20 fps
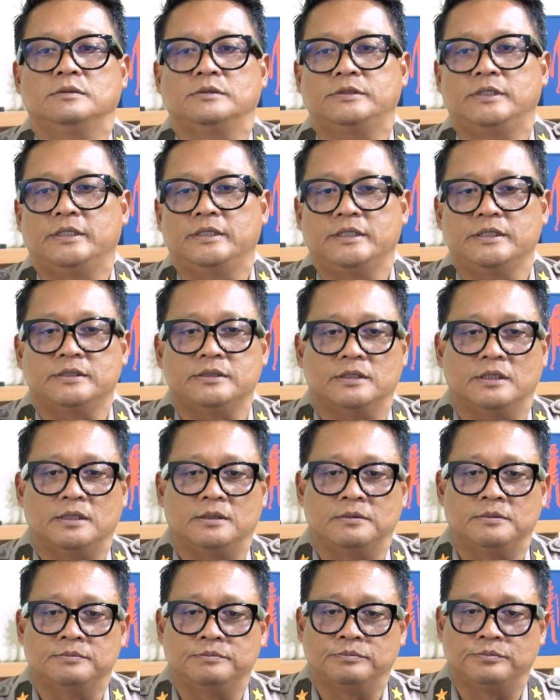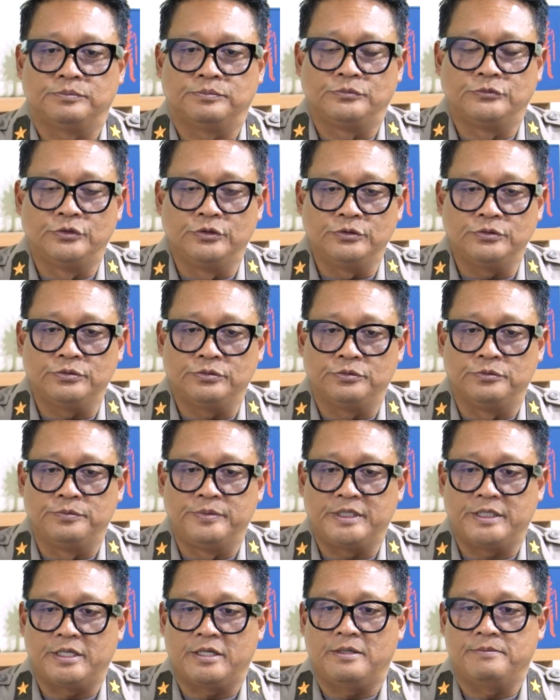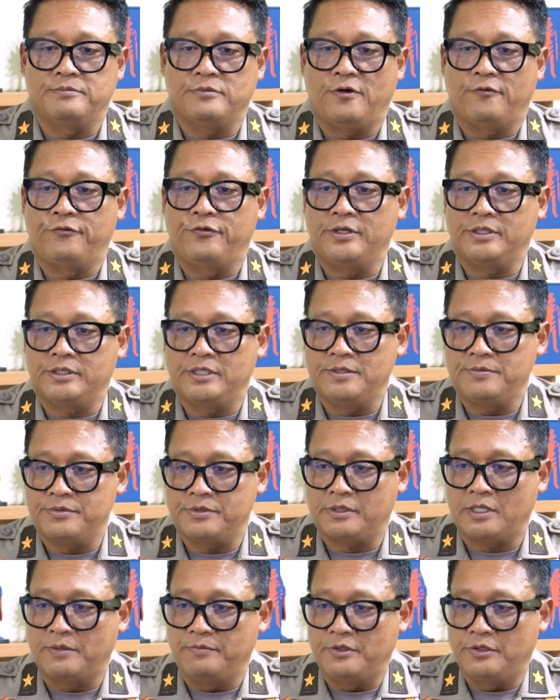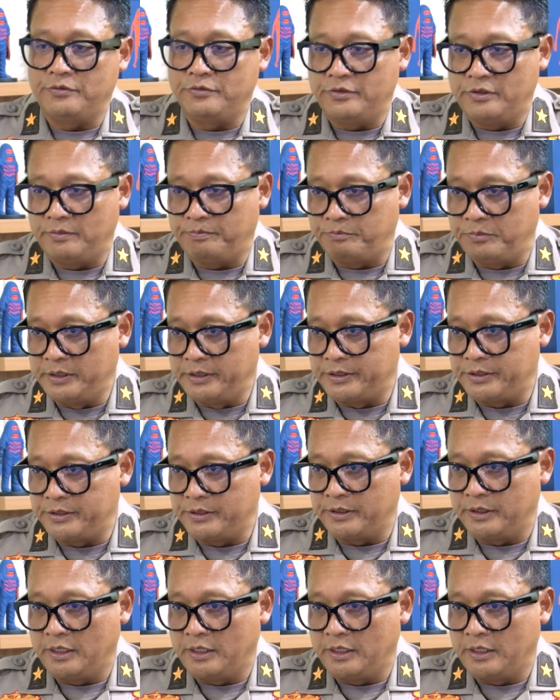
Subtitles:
there is those who become victims coming to the police.